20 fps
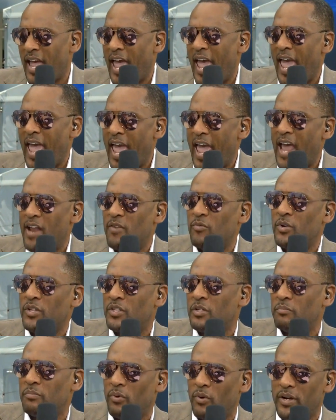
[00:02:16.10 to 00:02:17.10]
add with
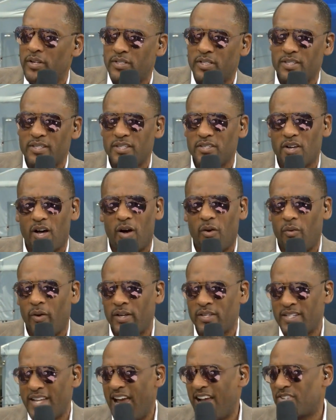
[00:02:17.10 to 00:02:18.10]
the points, because he's
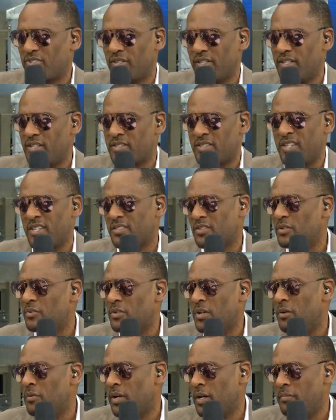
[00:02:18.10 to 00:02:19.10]
always naturally, assists are
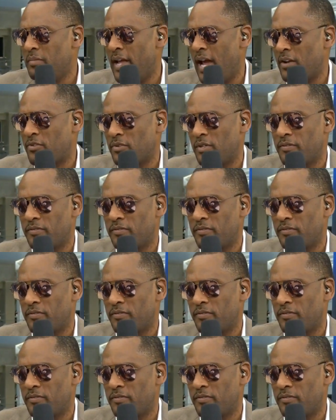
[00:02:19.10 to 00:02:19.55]
going to come naturally